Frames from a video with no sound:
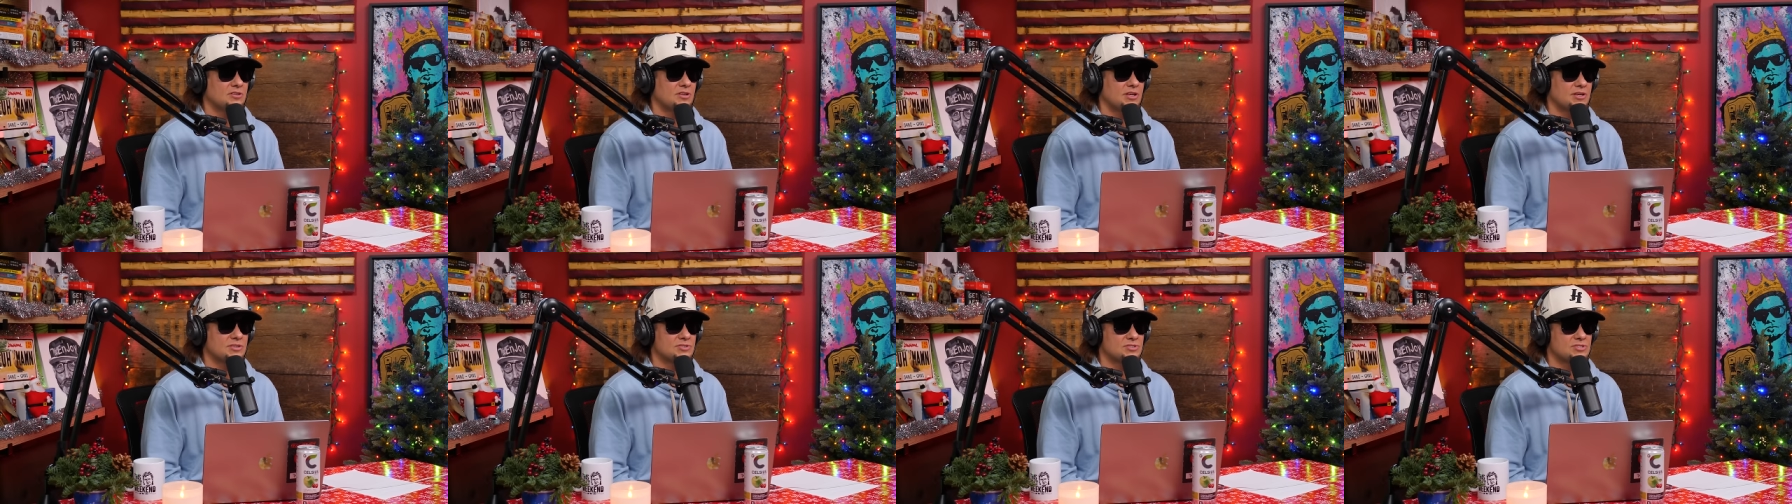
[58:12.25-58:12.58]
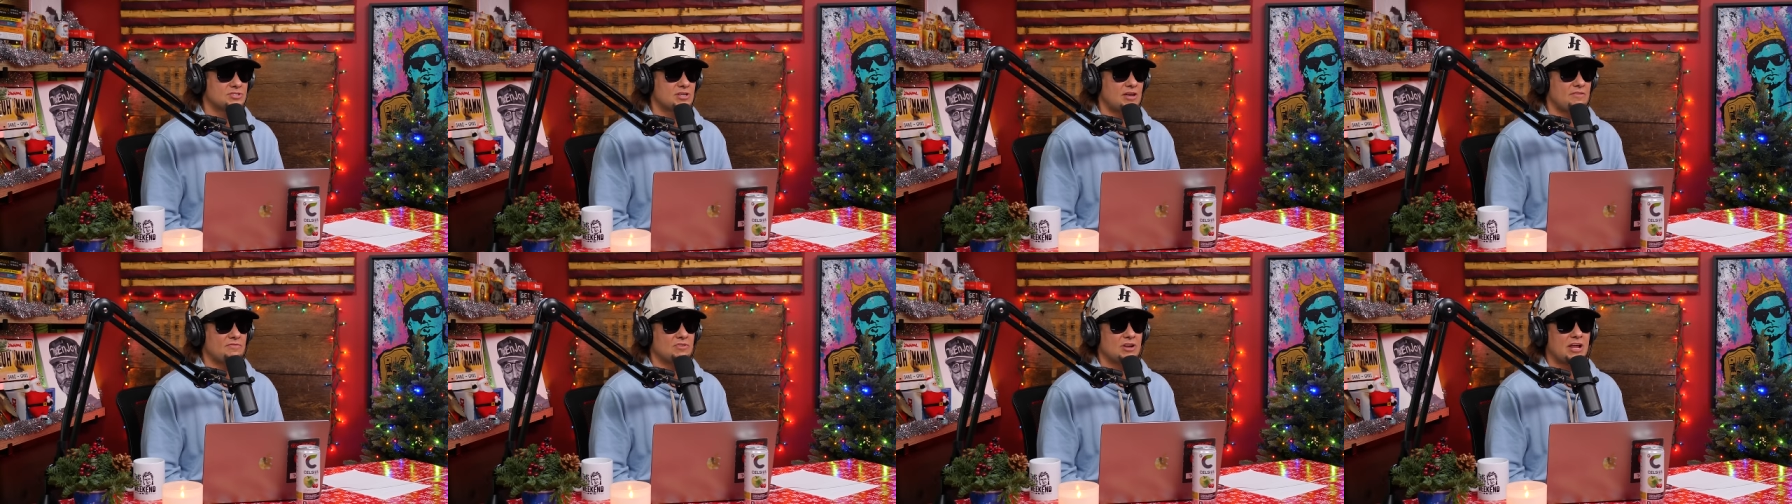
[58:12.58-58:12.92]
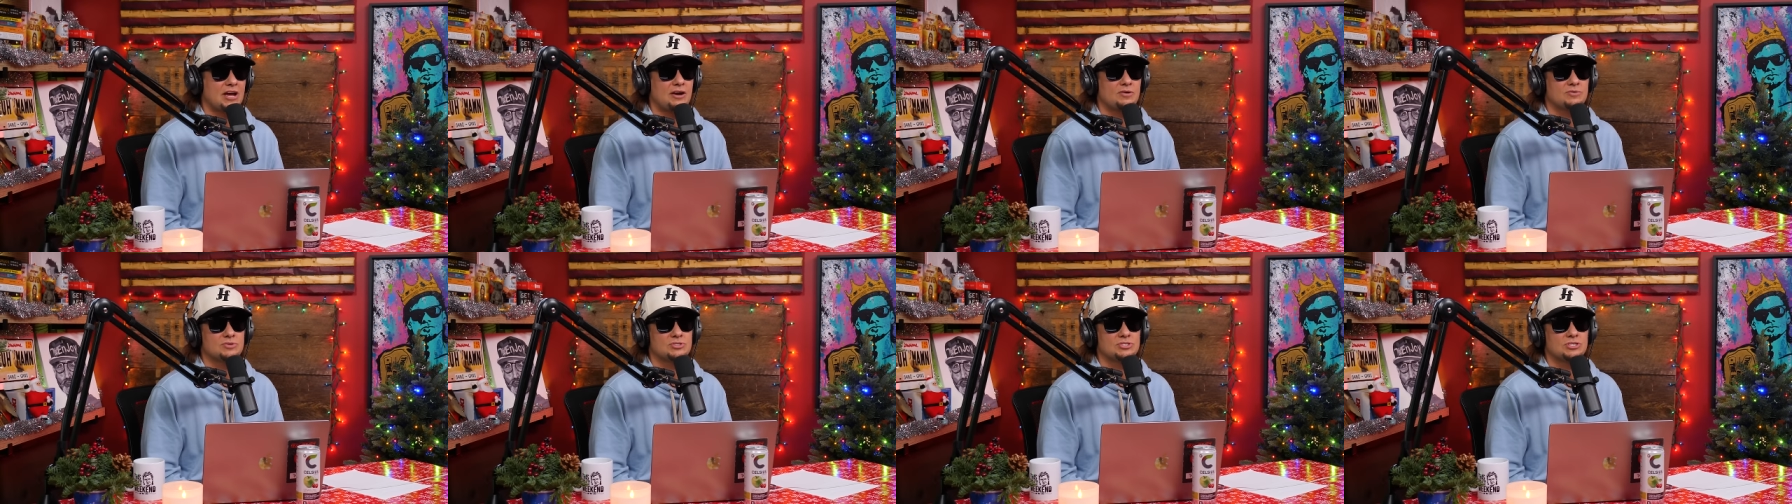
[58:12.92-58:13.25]
like seven
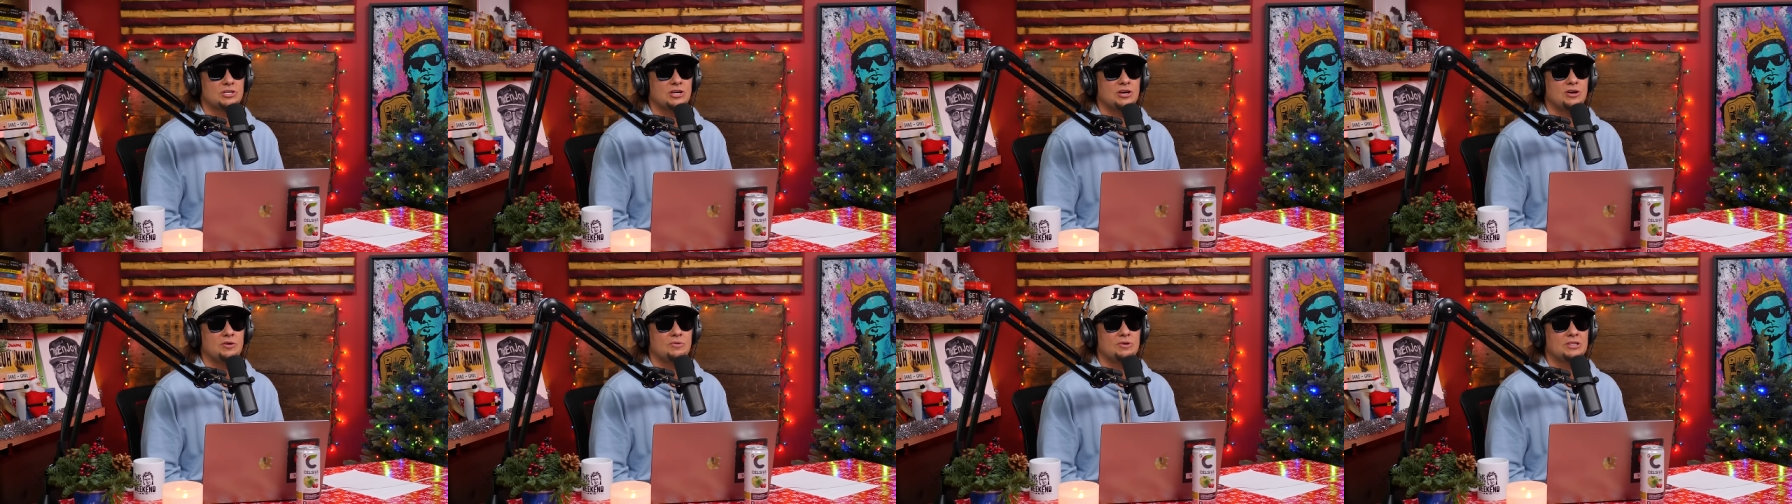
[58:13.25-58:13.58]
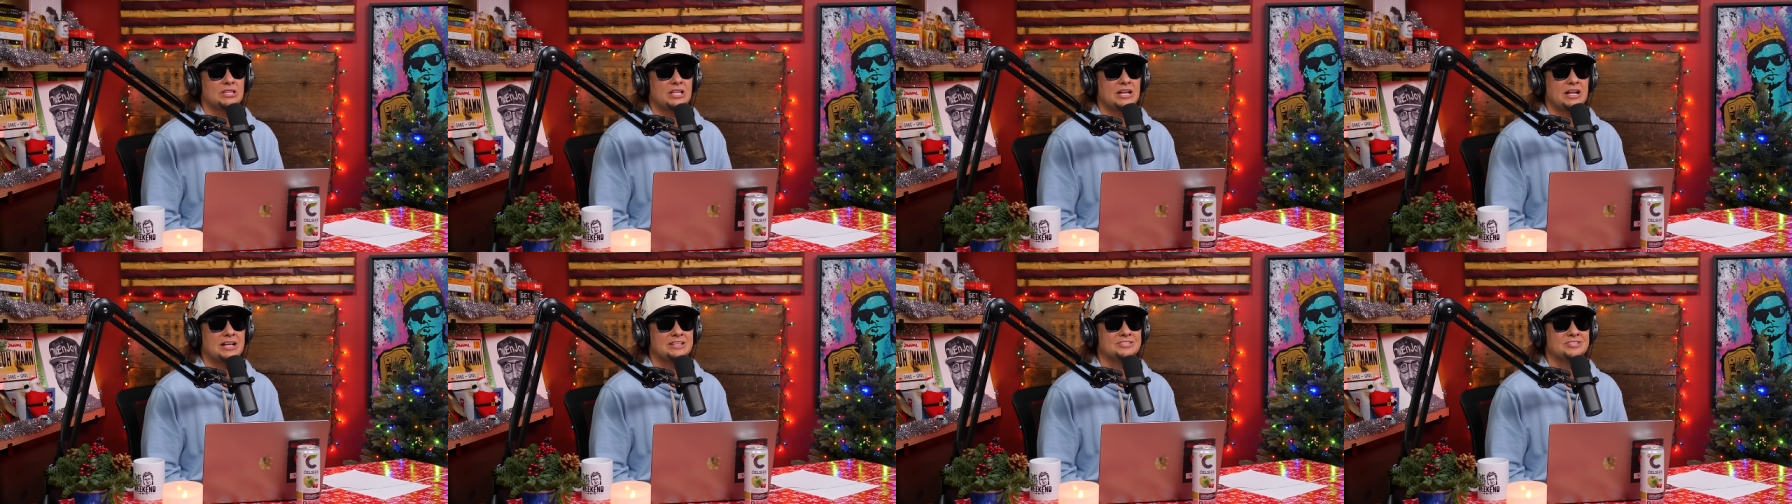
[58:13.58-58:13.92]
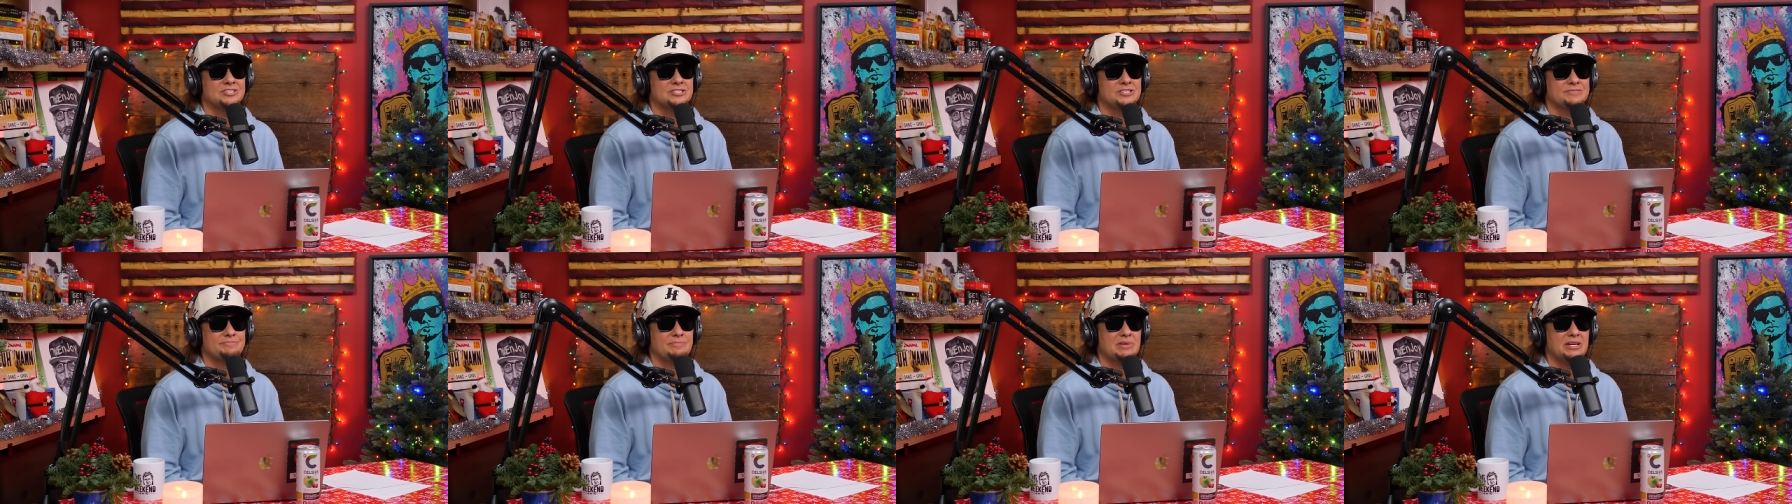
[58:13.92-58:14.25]
hours ago, and then I
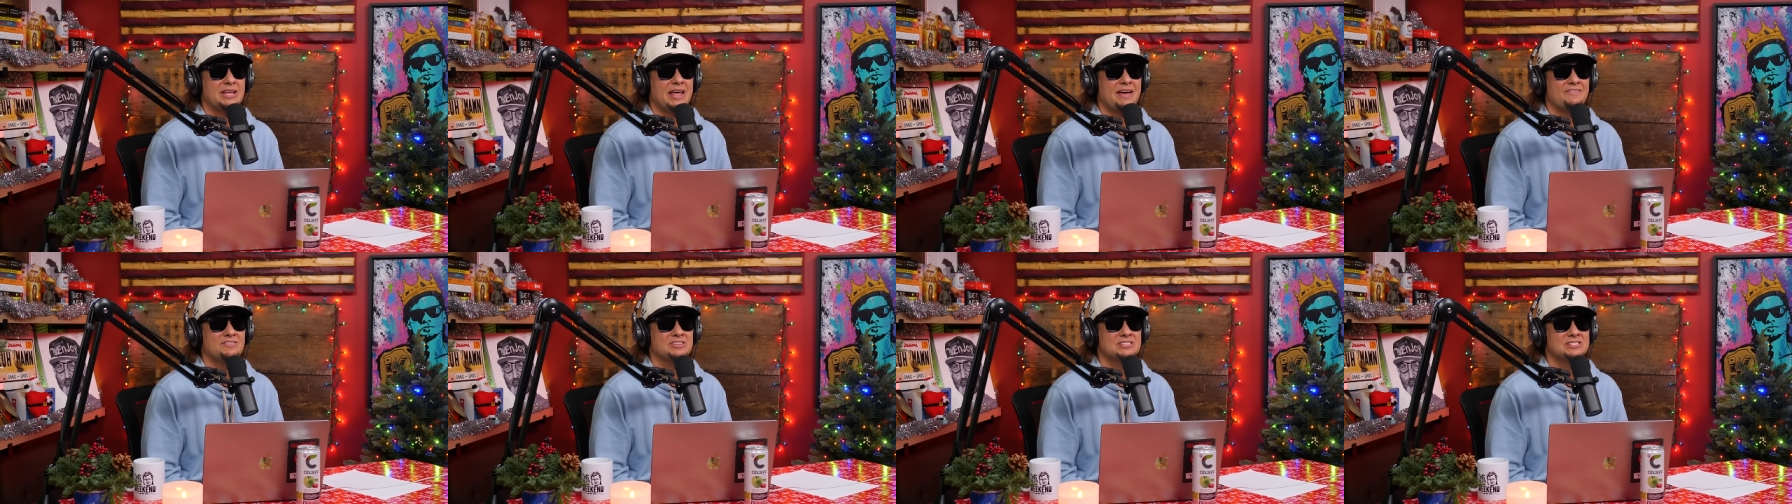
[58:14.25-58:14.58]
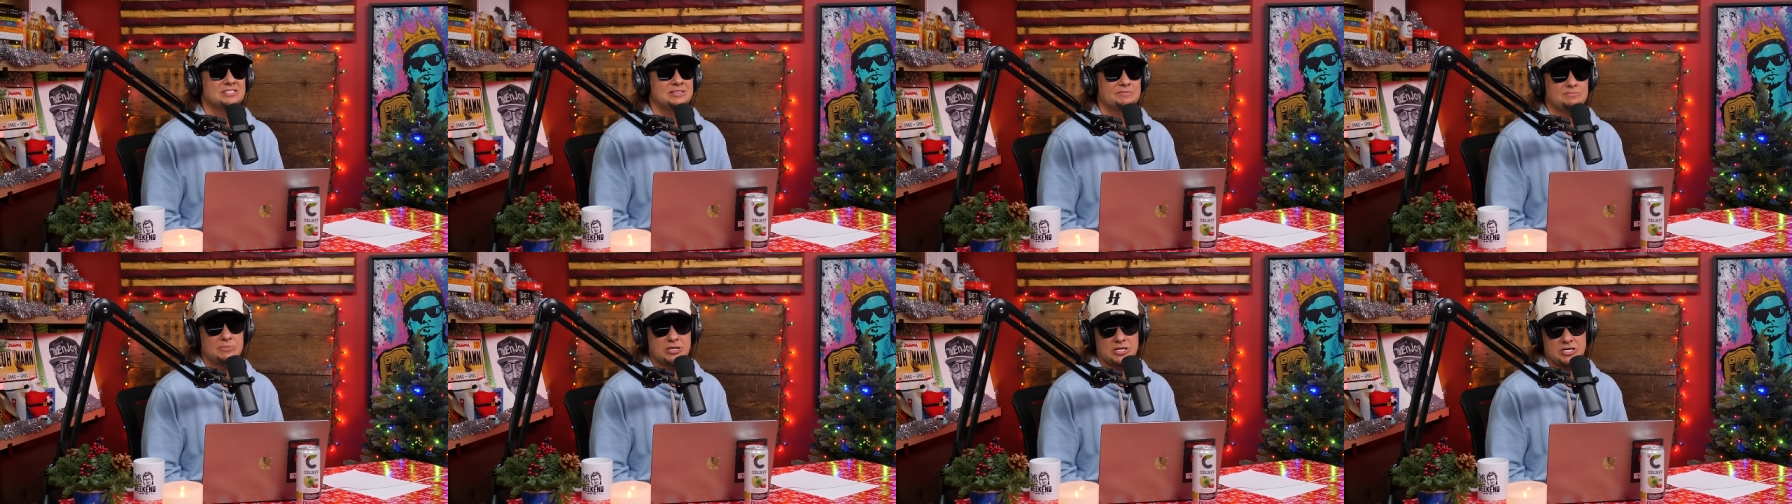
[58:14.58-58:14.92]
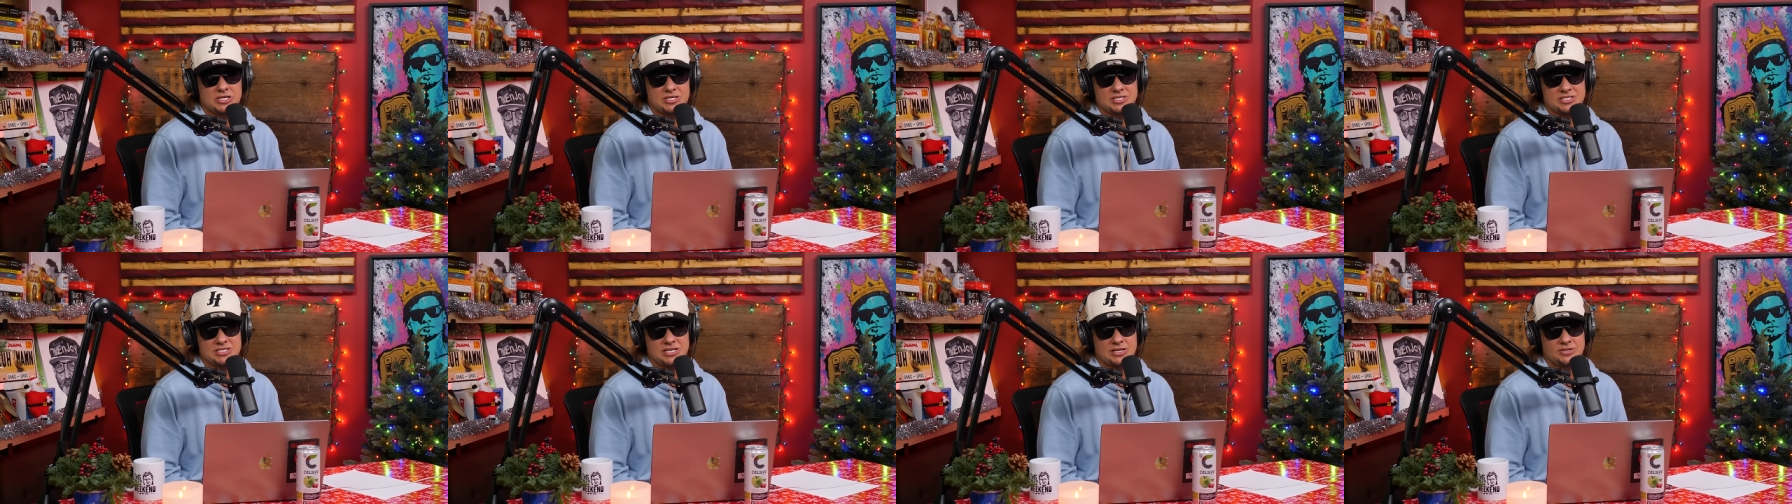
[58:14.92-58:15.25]
just been having some
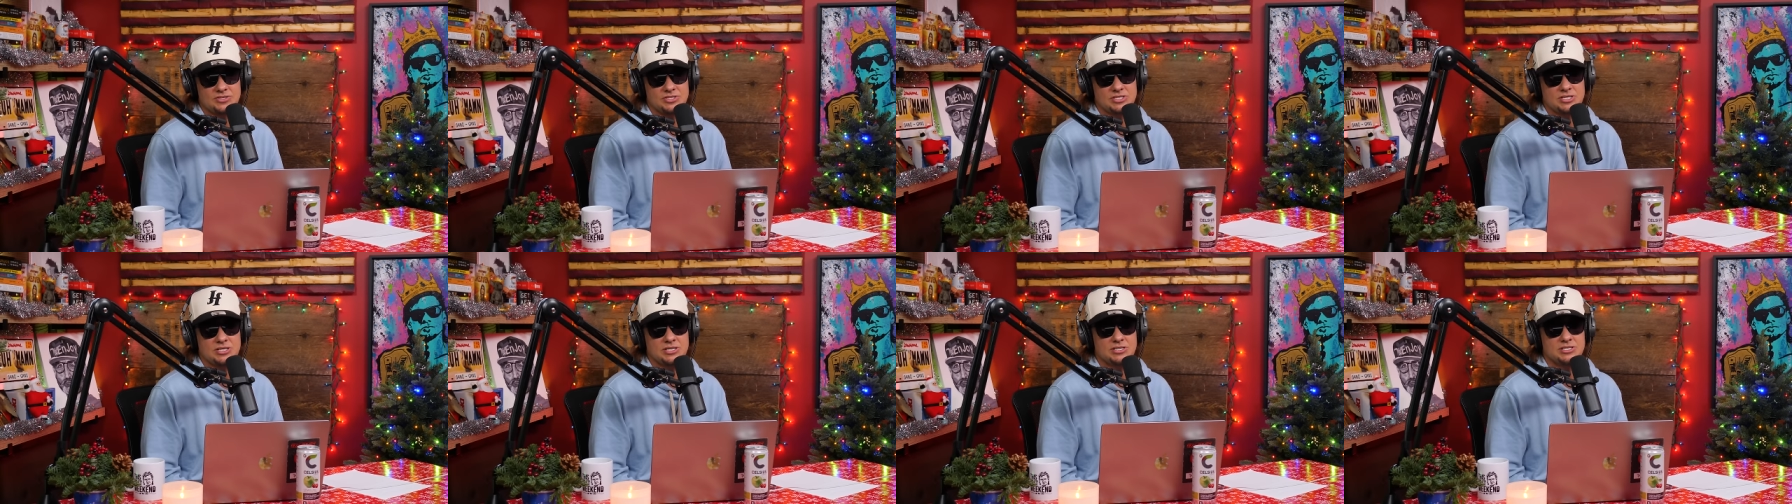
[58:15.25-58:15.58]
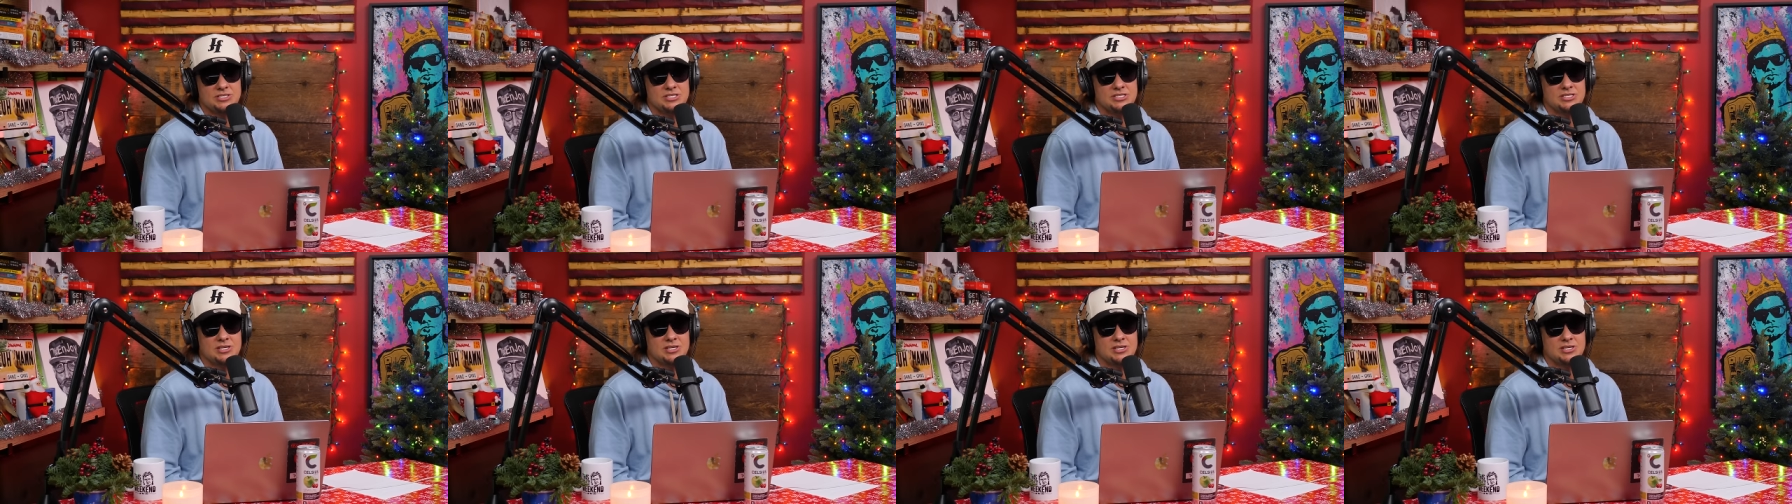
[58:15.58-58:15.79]
uh, Celsius.